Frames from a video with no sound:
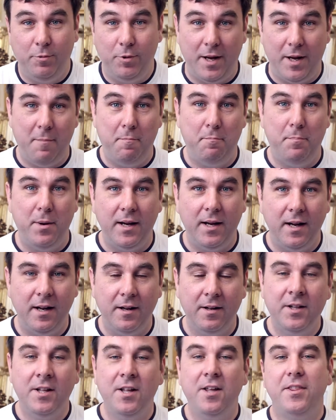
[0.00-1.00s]
will get
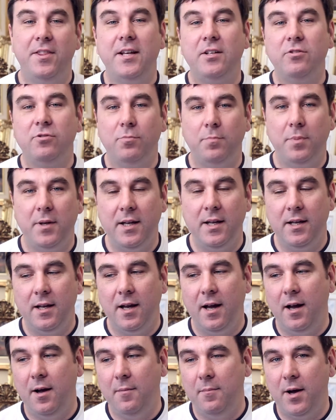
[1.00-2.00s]
bigger, things will be
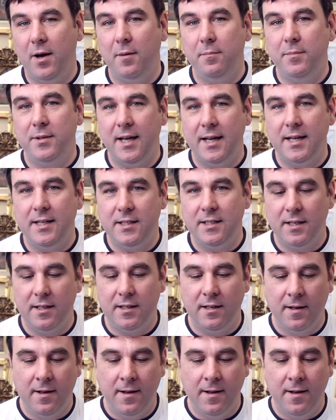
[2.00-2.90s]
um, updated,